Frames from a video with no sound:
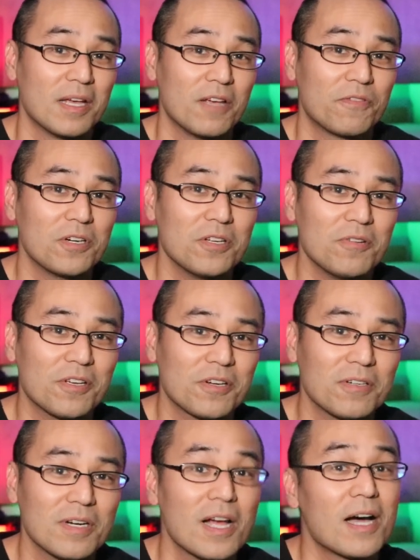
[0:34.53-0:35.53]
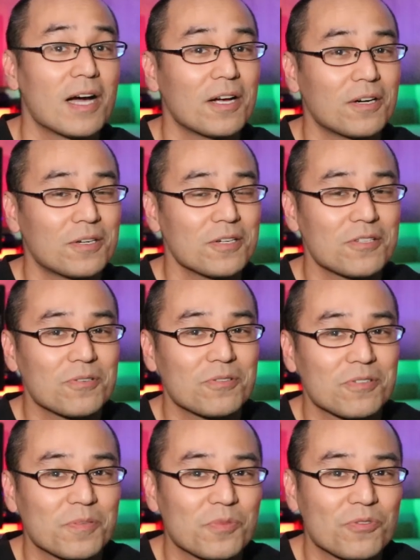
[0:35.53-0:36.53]
If you're new here, I urge you
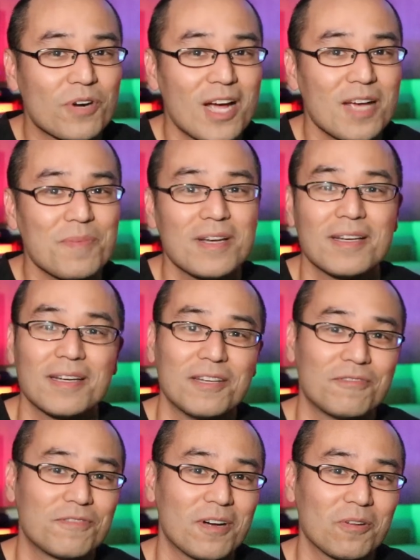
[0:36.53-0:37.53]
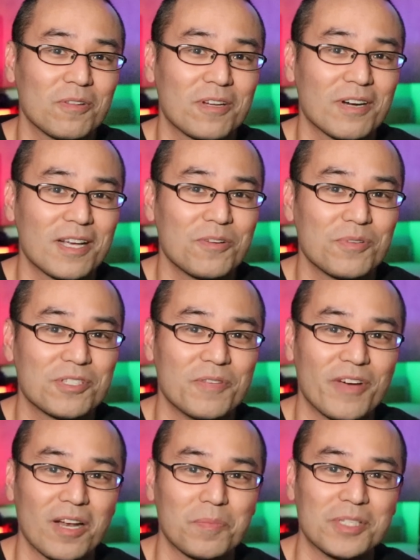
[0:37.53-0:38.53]
to subscribe and follow their language
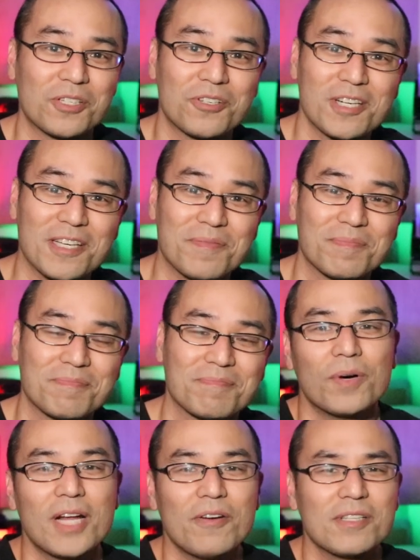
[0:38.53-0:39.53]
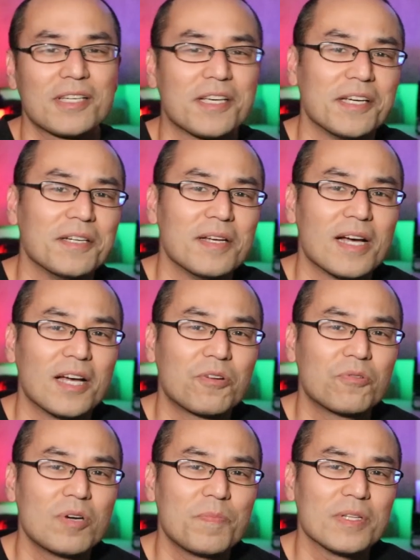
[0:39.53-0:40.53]
development journey. When I was a kid, I
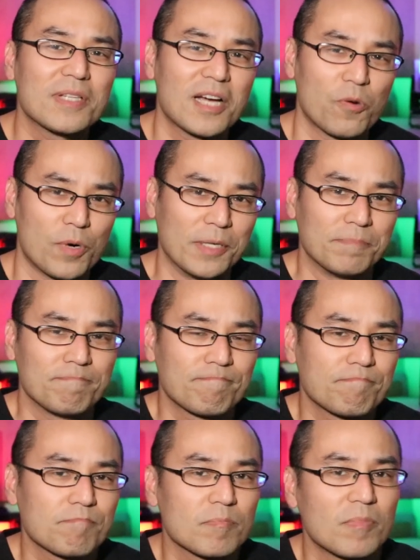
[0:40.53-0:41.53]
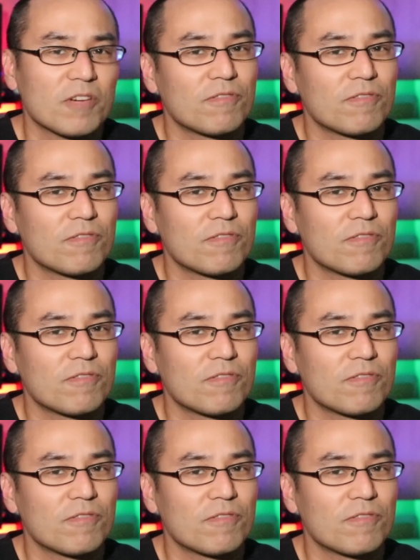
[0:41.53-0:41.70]
grew up in Taiwan. My